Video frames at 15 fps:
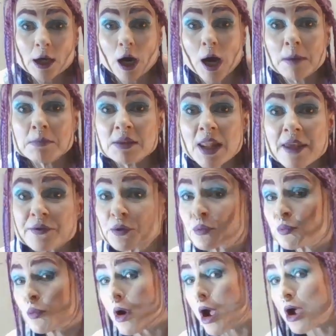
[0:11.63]
I'm Leathur
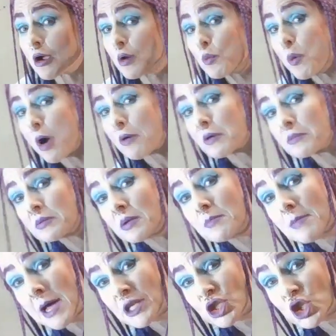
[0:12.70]
Rokk. Welcome to
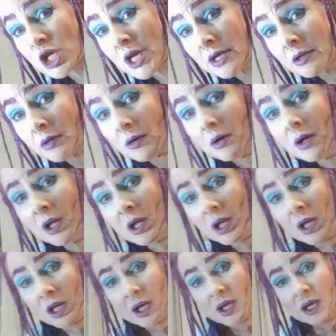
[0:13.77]
my channel.
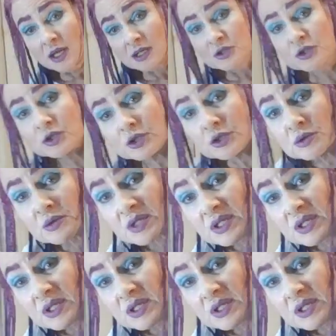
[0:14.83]
Do you